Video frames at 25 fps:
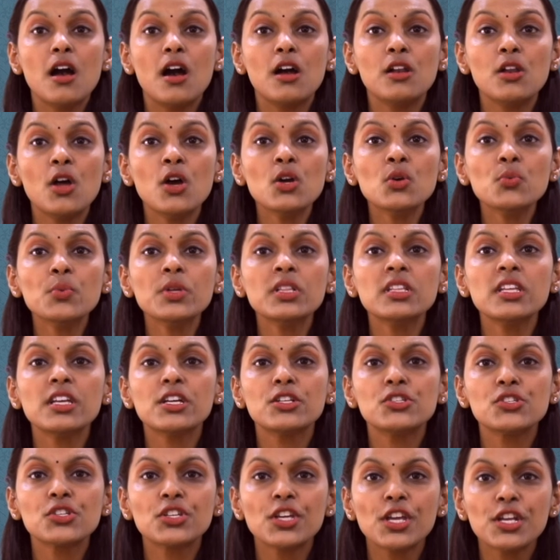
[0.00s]
Along with the
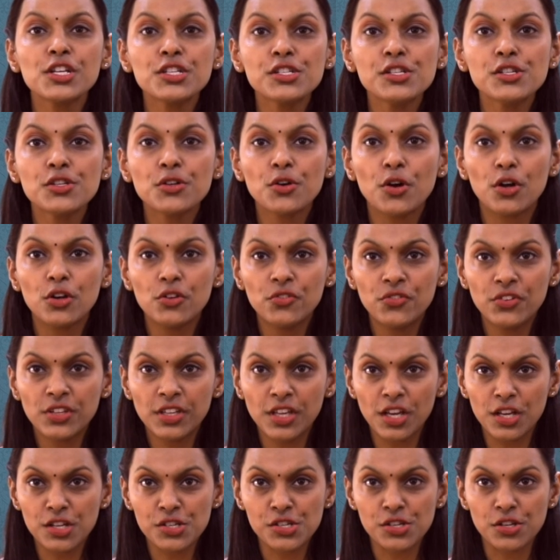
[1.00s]
educational
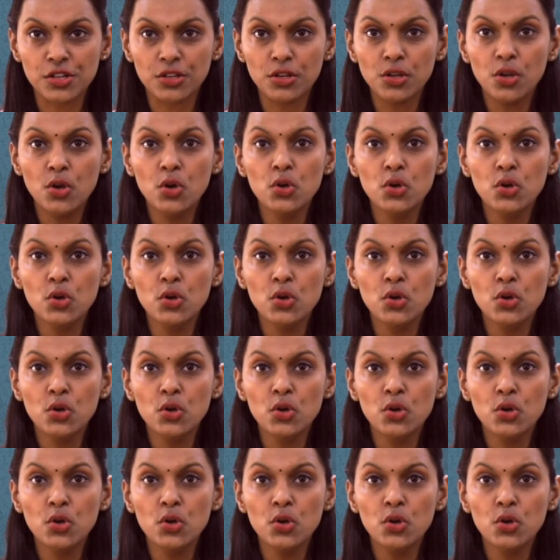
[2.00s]
qualification,